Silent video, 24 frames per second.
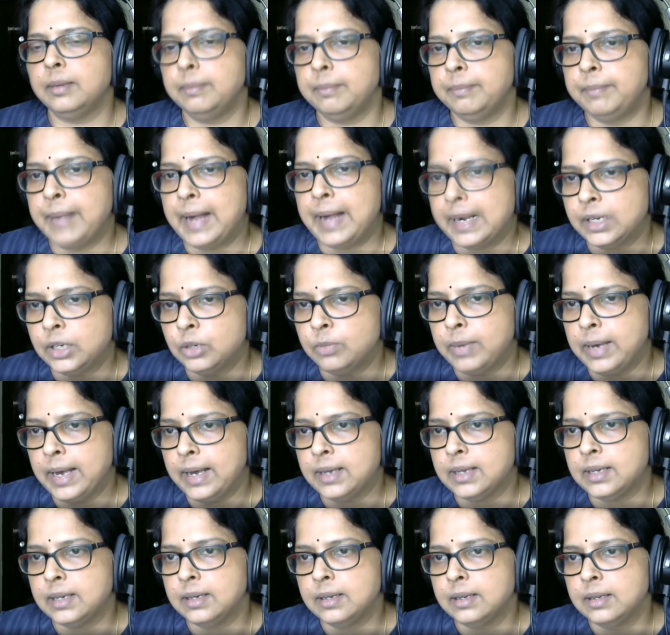
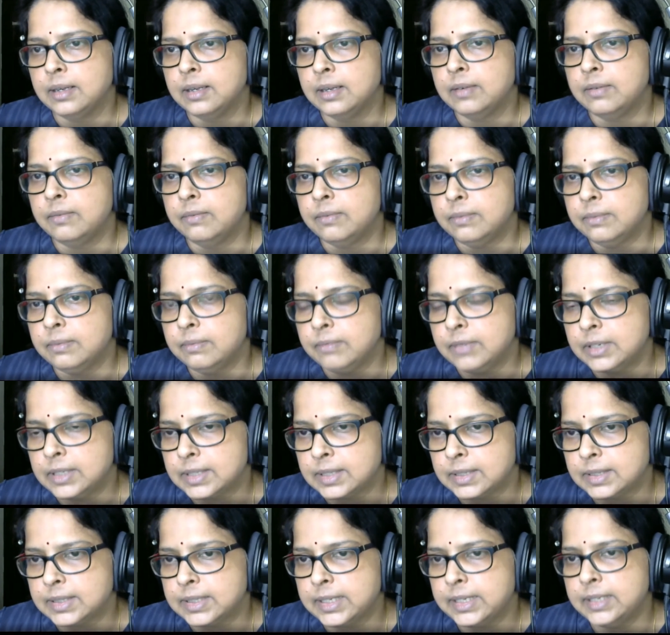back-to-back
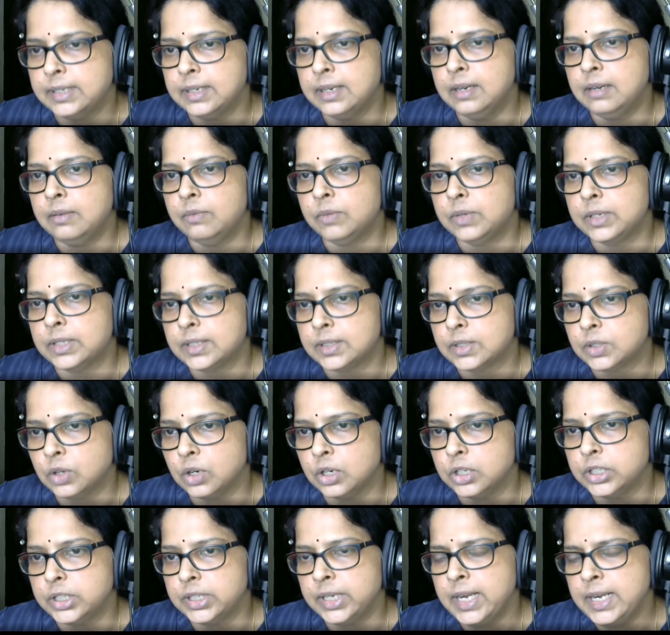versus signal versus
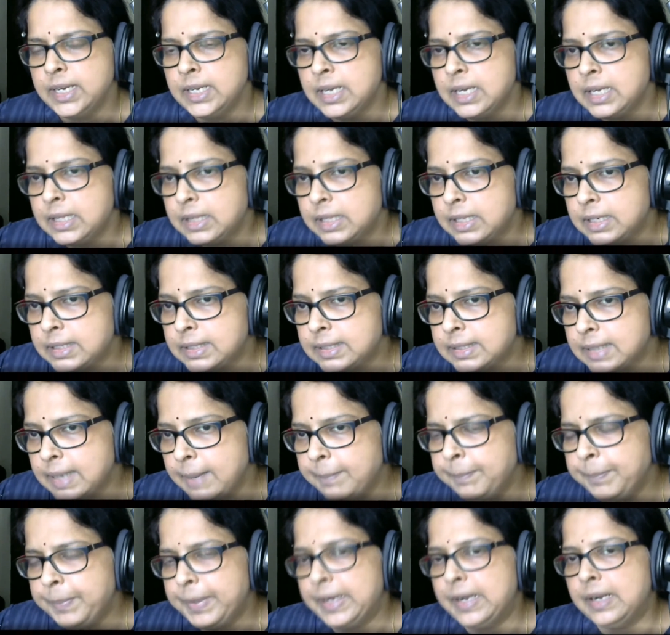conjugate. There is
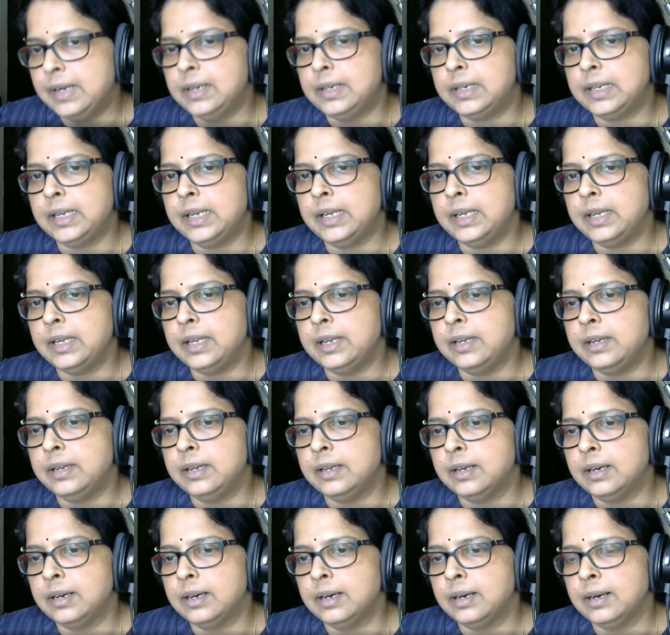some penalty
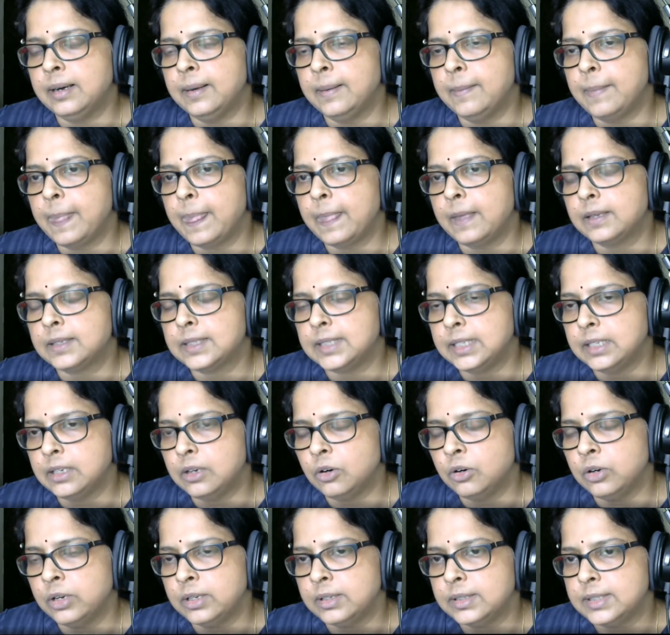in
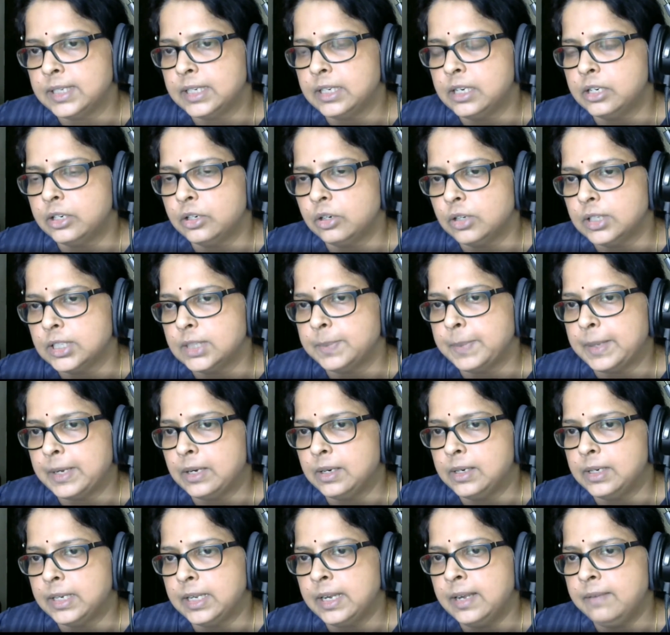signal to noise
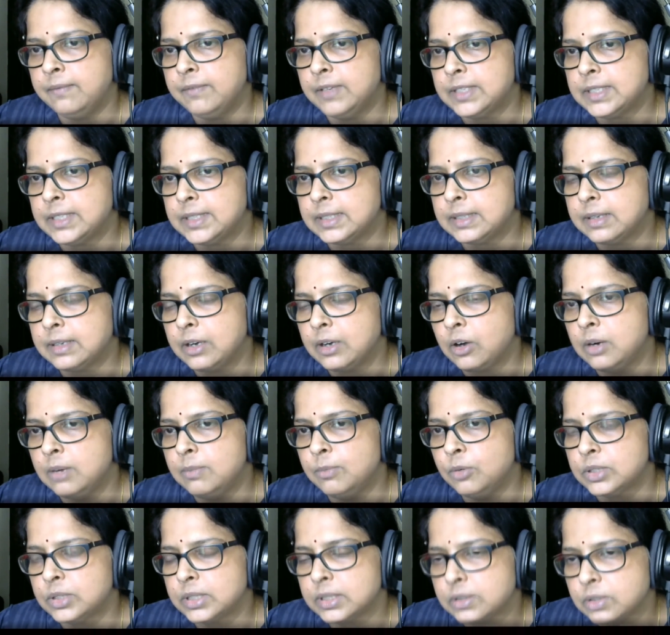penalty, which is
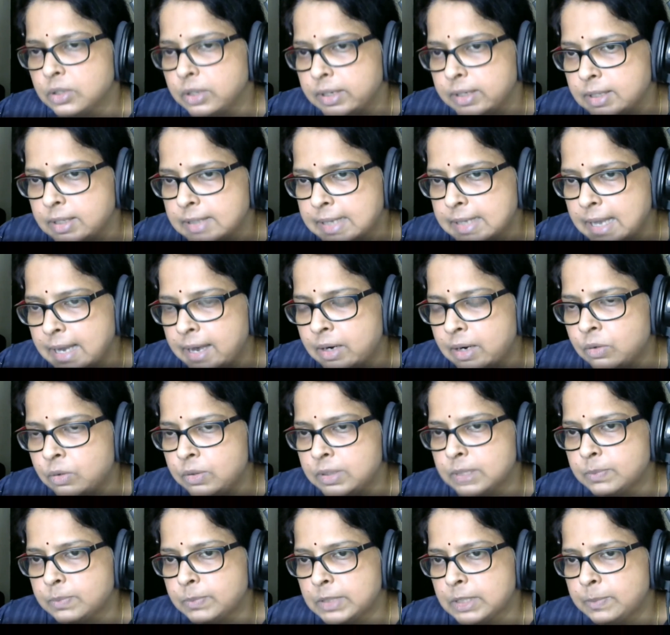almost, sorry, this arrow
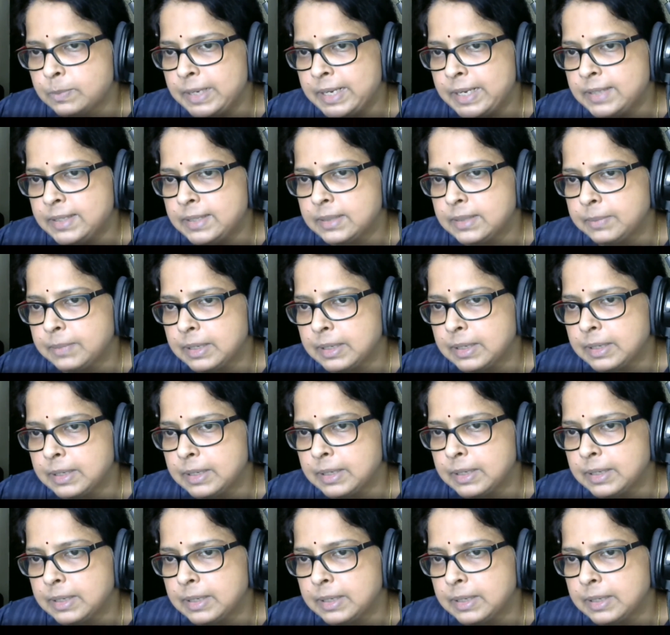is misplaced, but then